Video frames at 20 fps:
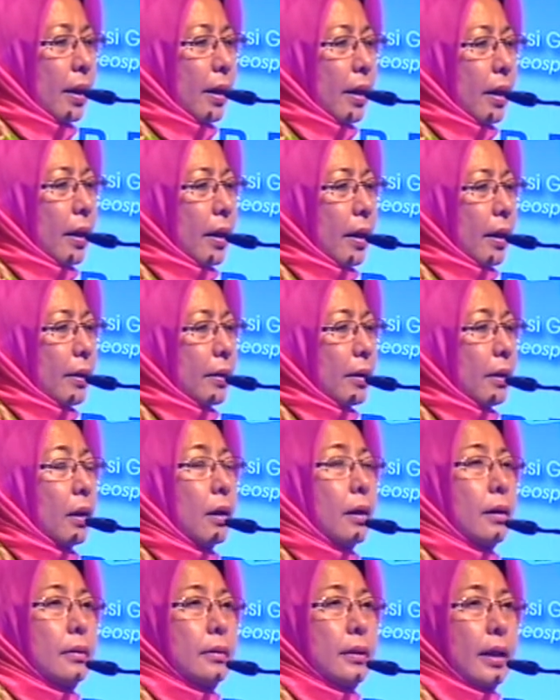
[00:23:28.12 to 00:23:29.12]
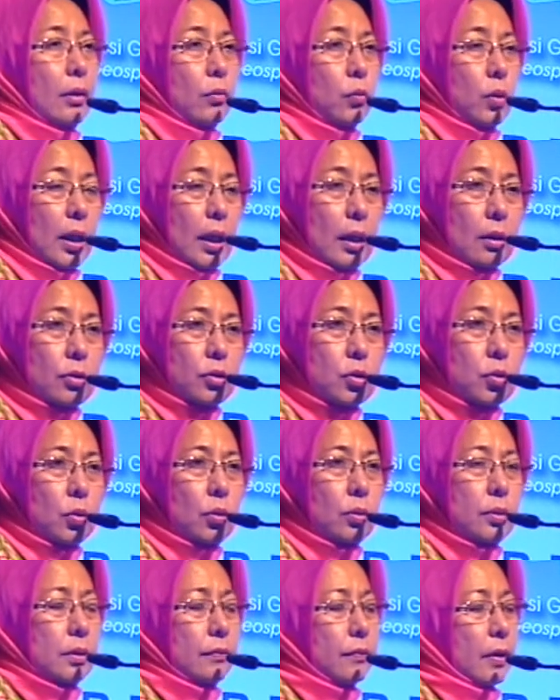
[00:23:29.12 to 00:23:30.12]
And then we are
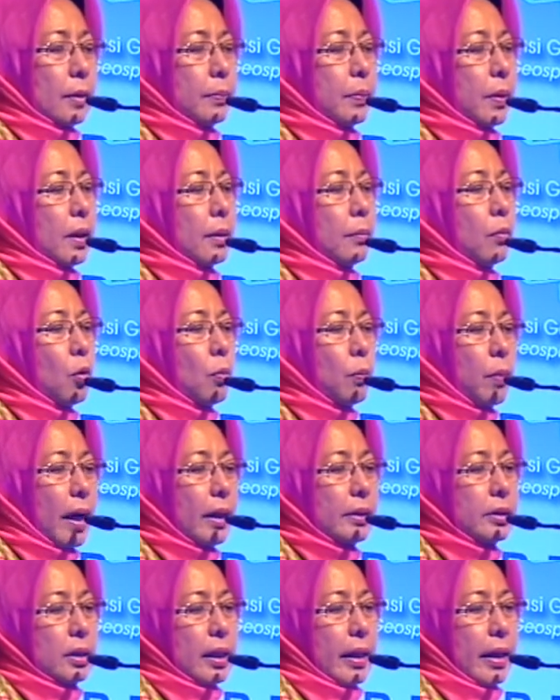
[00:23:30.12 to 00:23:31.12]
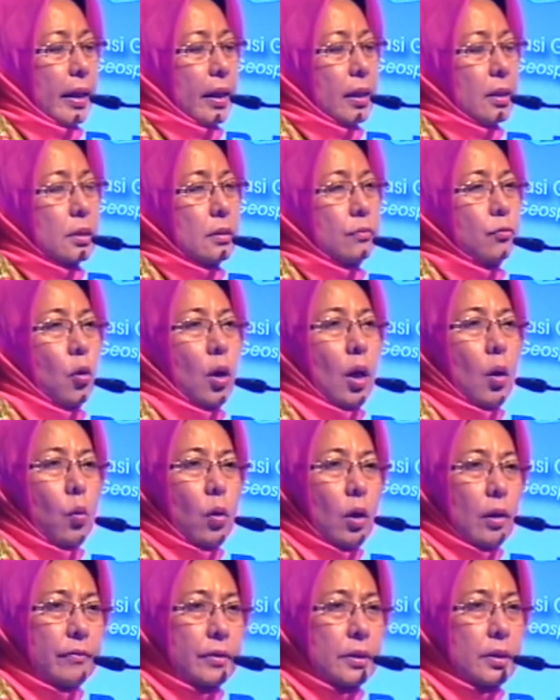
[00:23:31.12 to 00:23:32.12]
also developing mobile GIS for
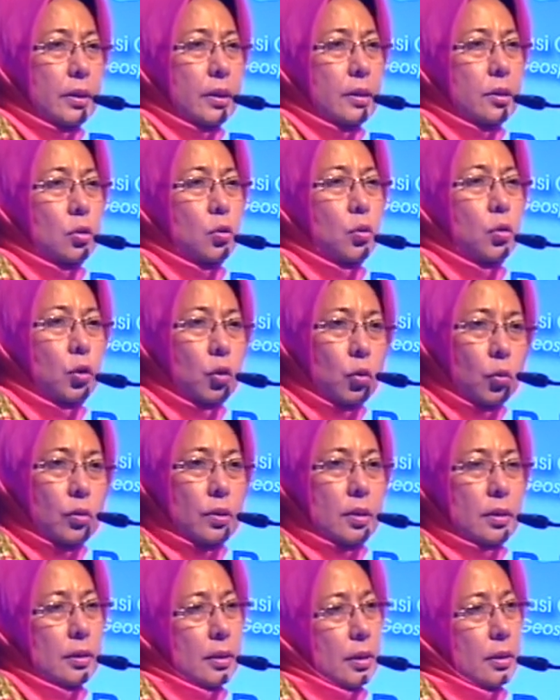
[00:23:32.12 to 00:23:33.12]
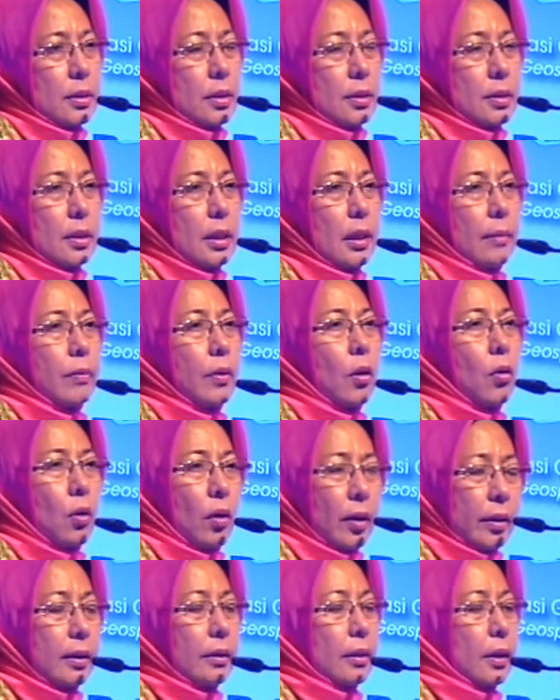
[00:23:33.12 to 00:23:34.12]
our officers to use this system
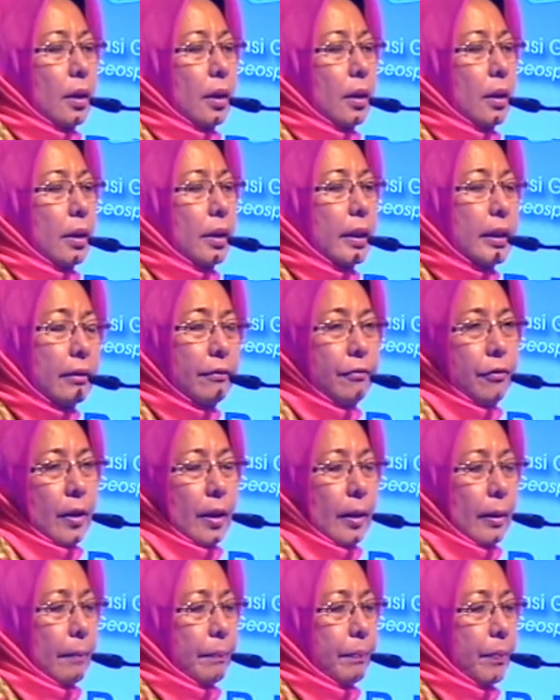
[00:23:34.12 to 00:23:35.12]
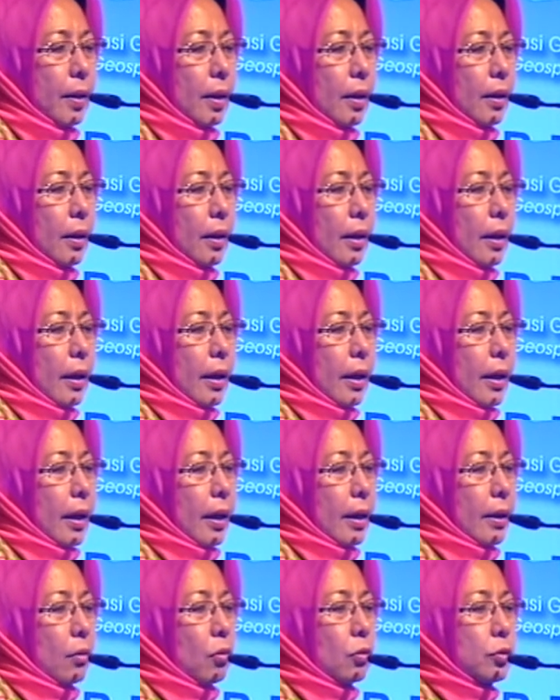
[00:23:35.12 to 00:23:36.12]
in the field,
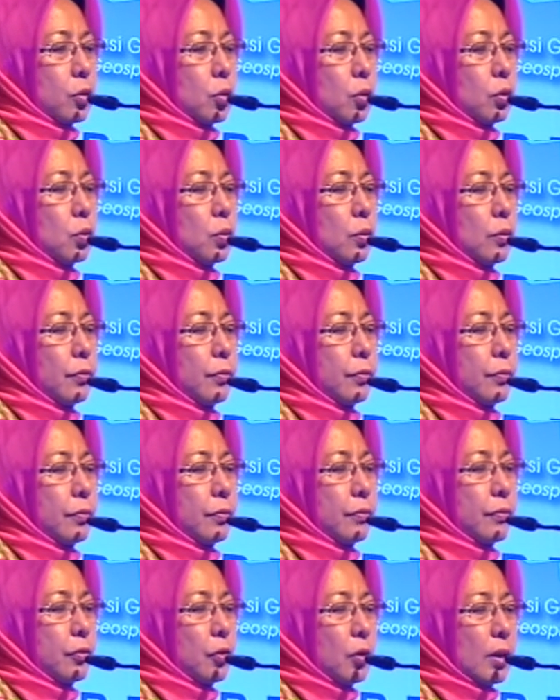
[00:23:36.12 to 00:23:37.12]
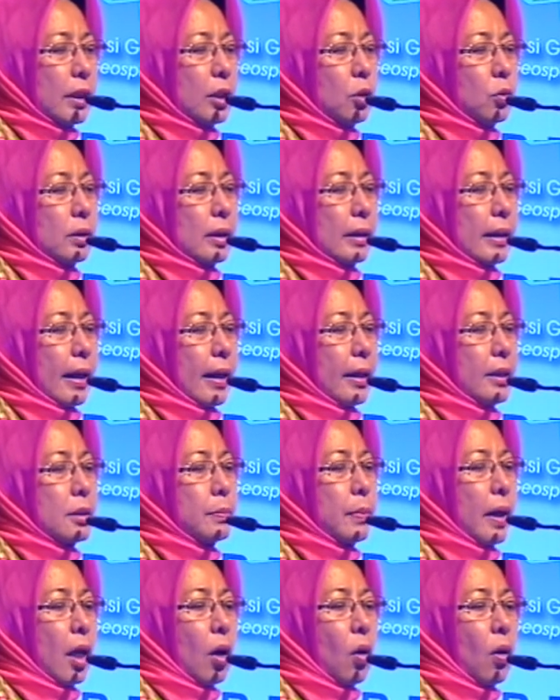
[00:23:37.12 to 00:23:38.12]
and also to fully utilized
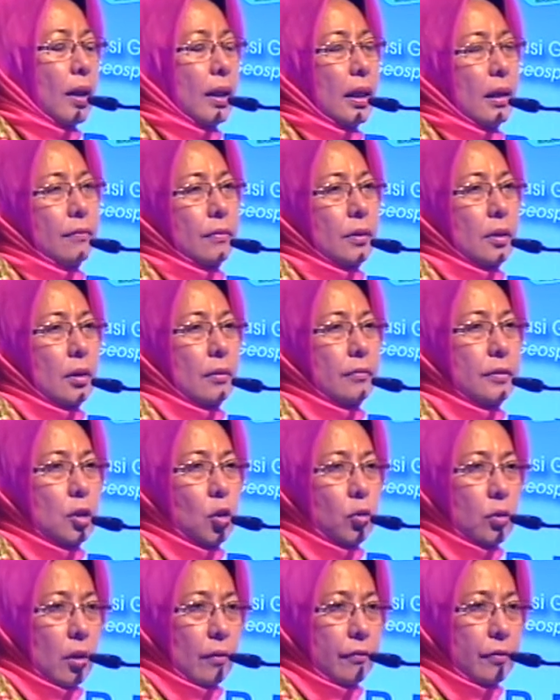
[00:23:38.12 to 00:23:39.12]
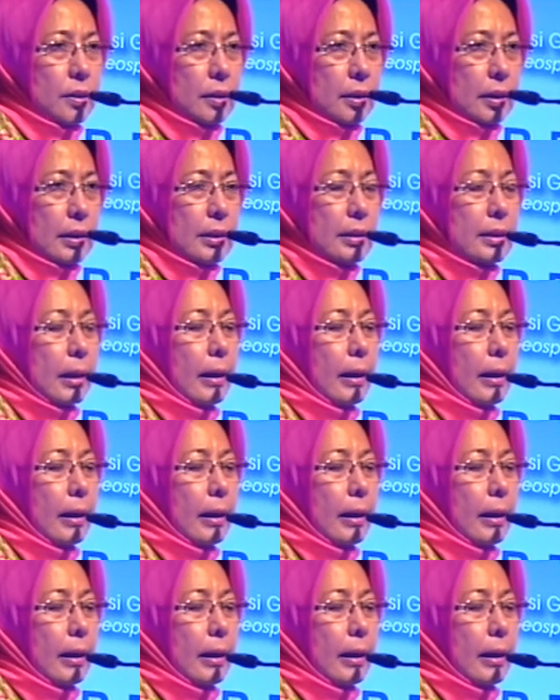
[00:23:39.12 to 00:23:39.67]
by all levels of DOE officers